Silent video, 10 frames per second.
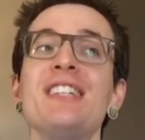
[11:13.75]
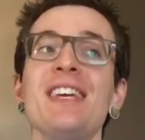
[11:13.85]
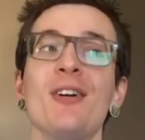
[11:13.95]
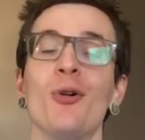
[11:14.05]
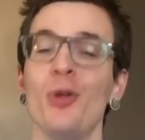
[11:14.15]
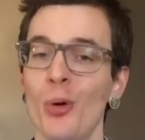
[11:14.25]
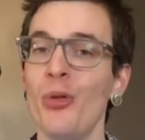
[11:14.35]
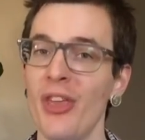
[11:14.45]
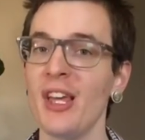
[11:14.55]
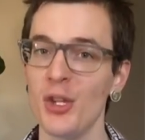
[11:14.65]
deal you
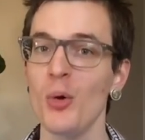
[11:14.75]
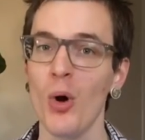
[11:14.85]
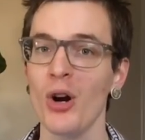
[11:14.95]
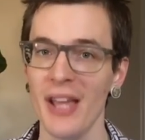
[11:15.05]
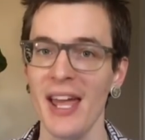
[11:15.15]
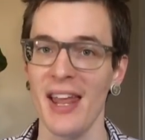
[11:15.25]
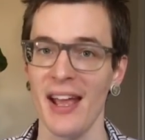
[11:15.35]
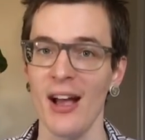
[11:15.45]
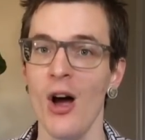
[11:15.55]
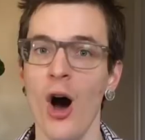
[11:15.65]
think you are
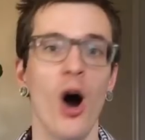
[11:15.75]
getting